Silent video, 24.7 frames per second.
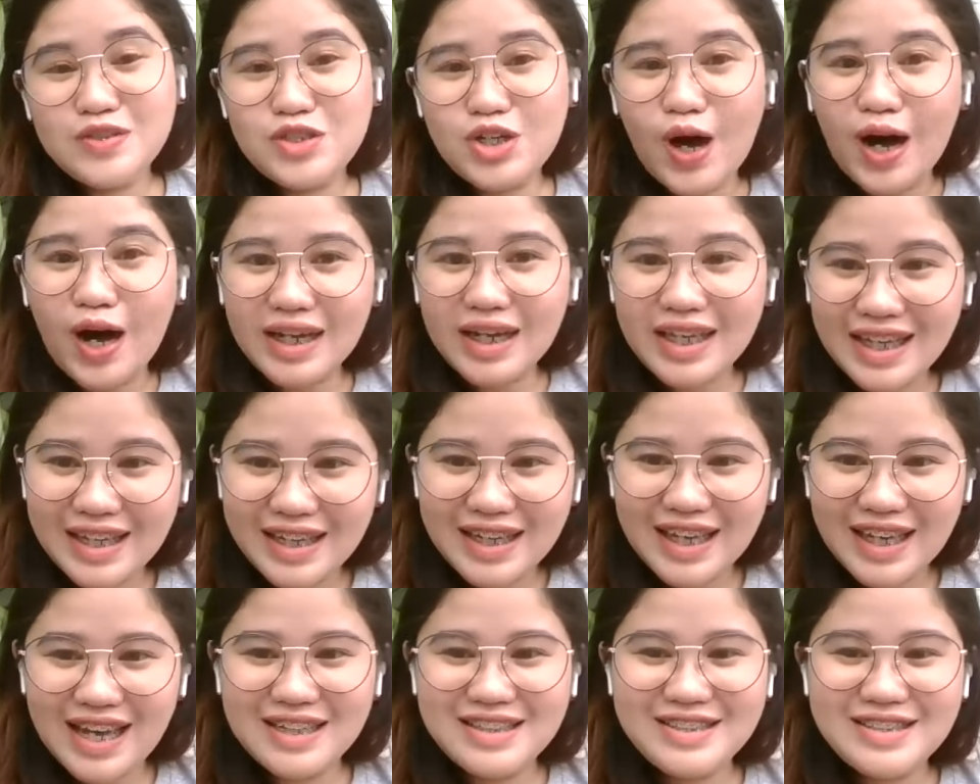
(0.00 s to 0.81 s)

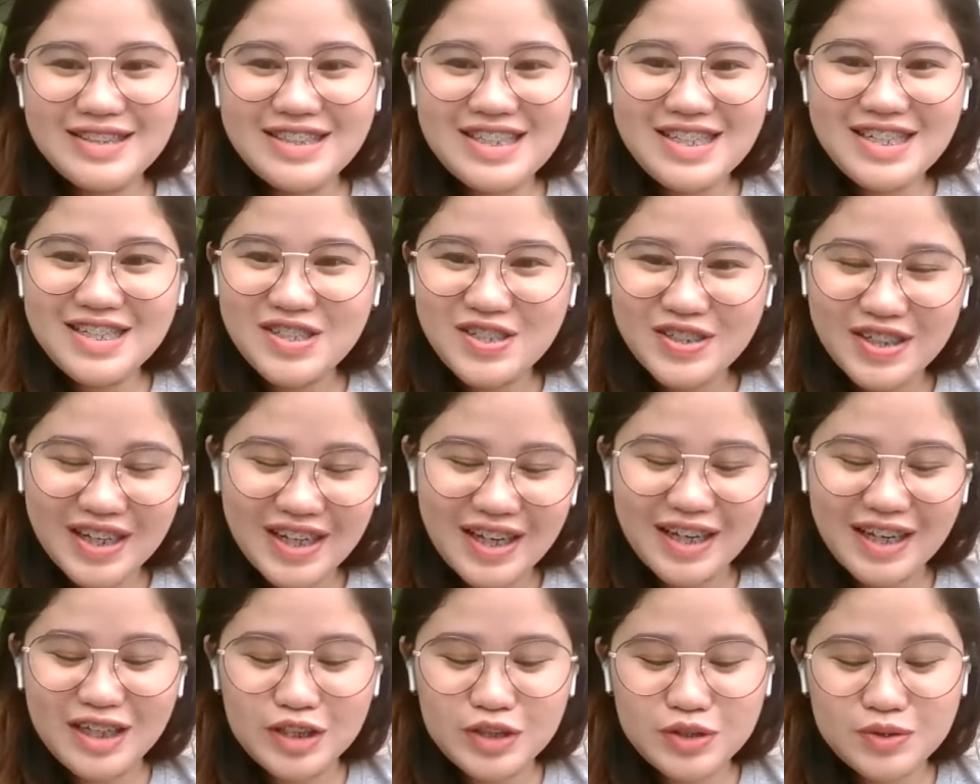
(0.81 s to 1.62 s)
talking and
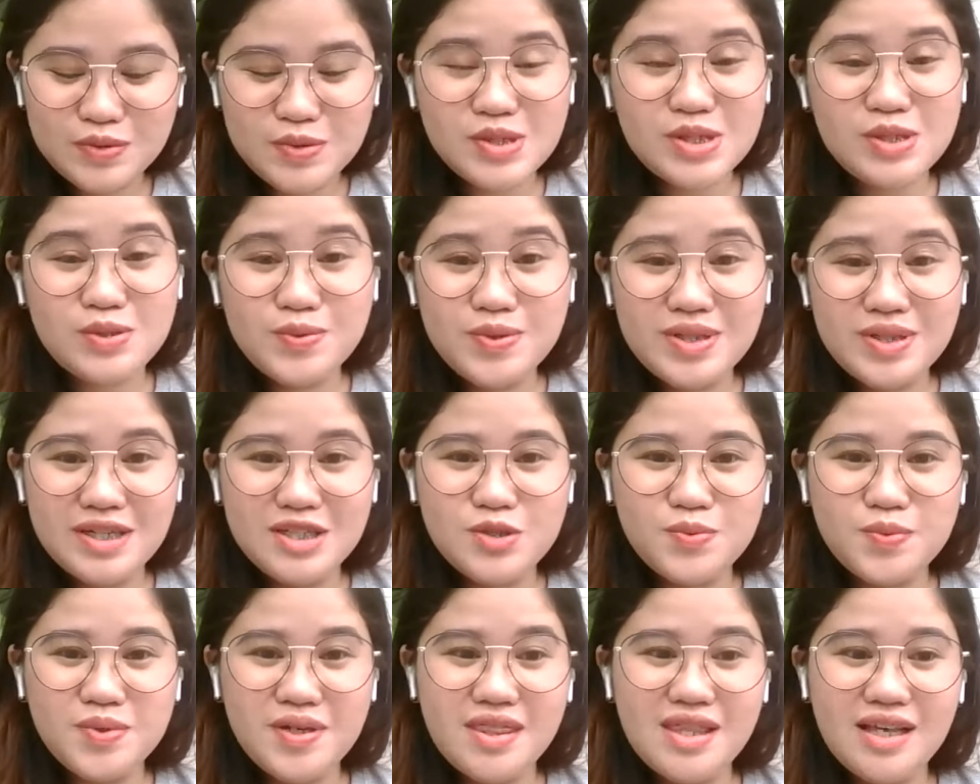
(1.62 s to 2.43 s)
teaching to
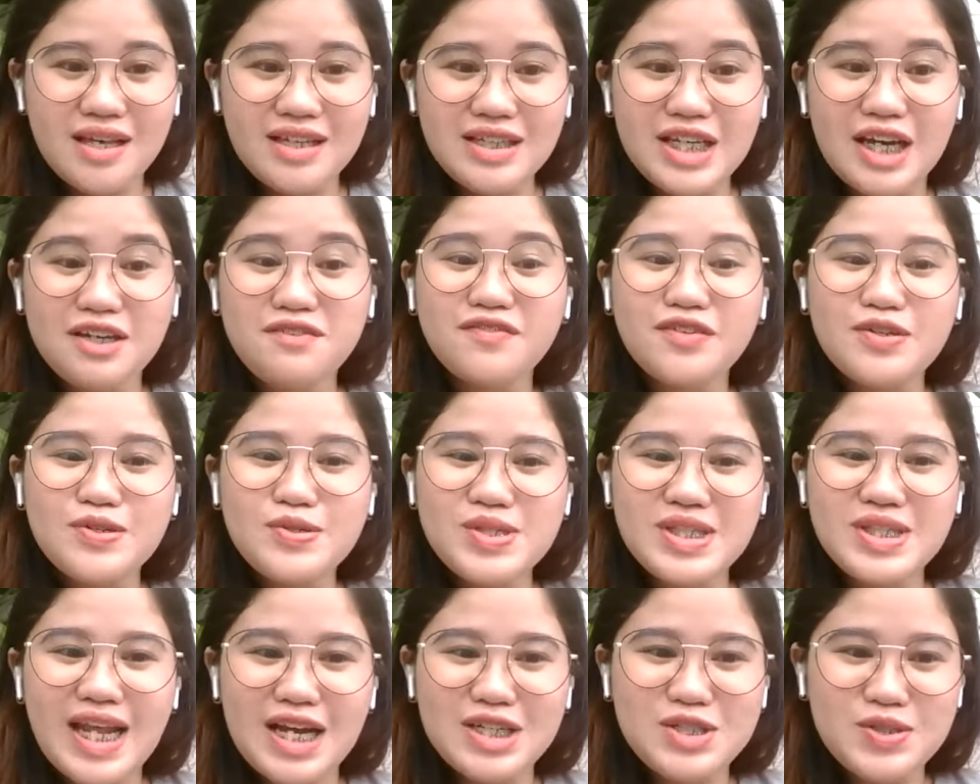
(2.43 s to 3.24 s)
students with
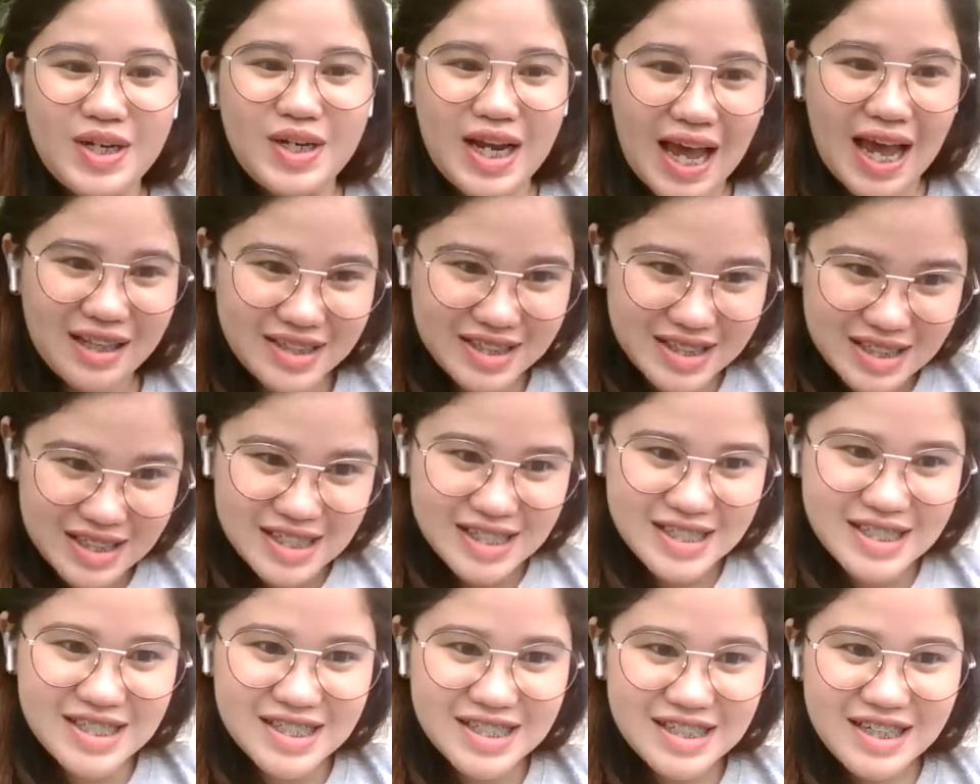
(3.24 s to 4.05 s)
diverse
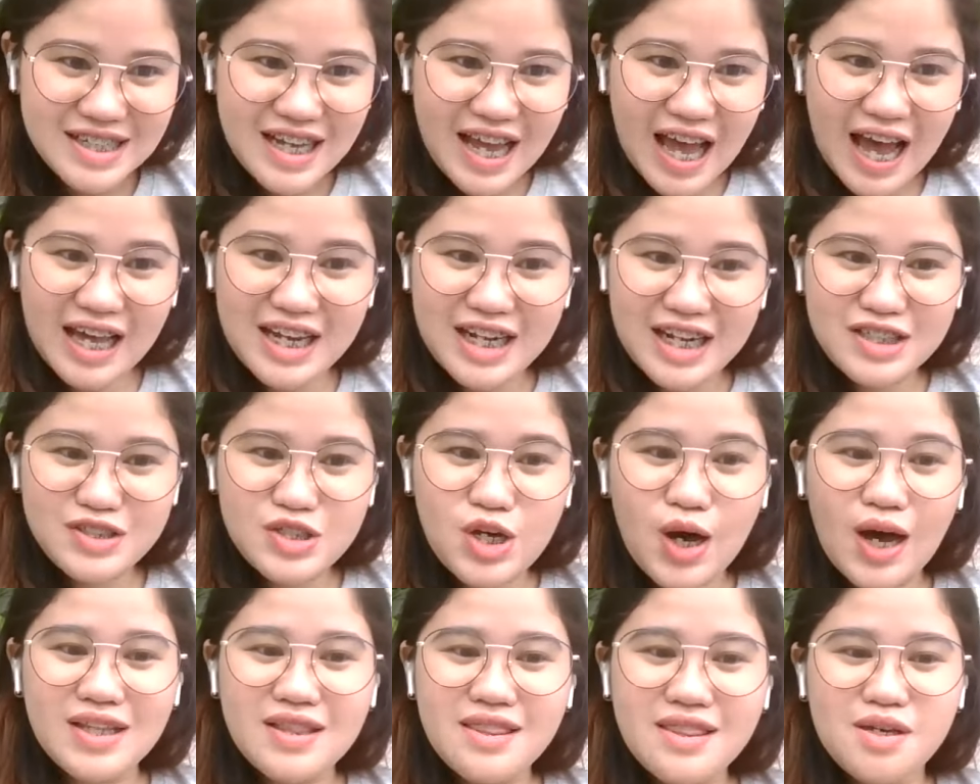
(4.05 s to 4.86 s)
nationalities, and I
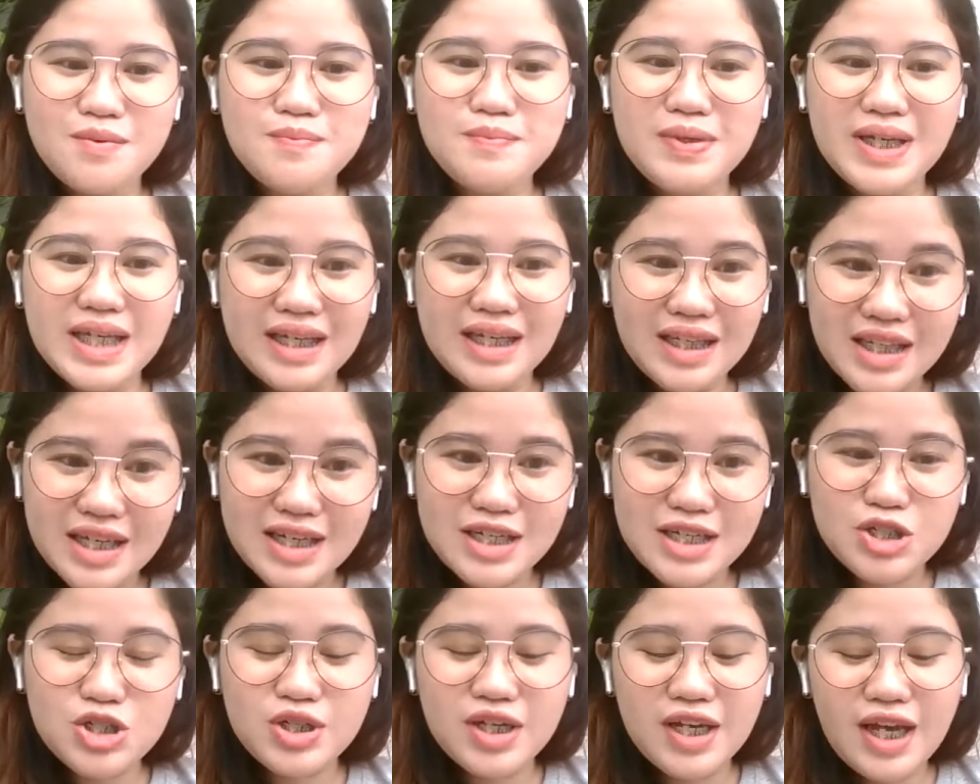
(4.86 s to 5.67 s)
taught them
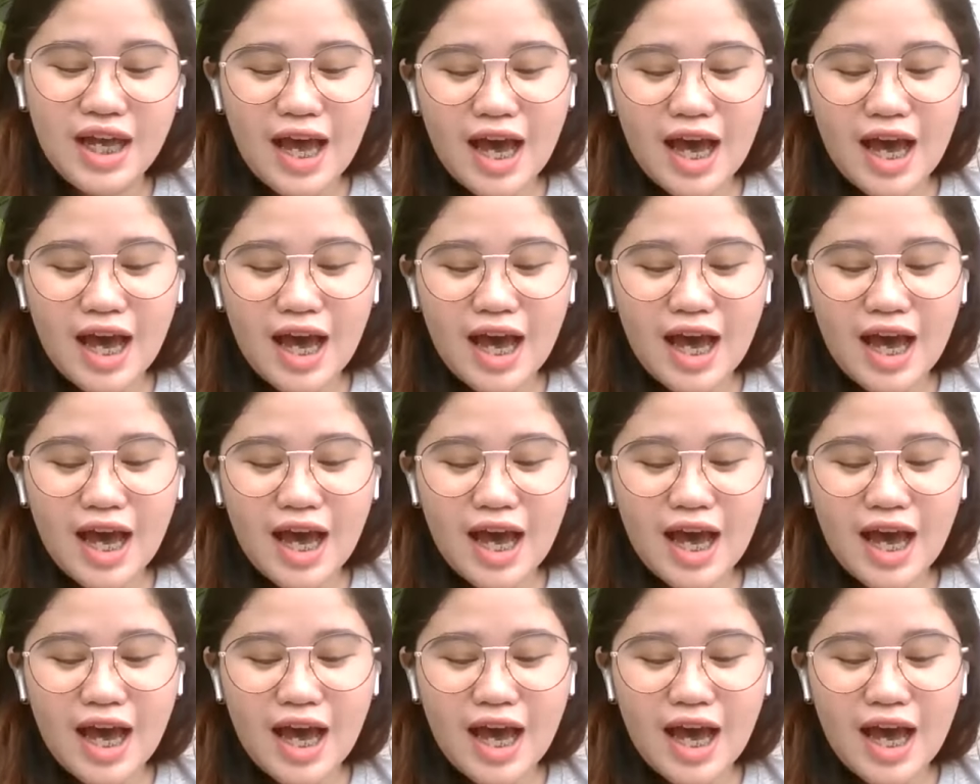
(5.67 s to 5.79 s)
English.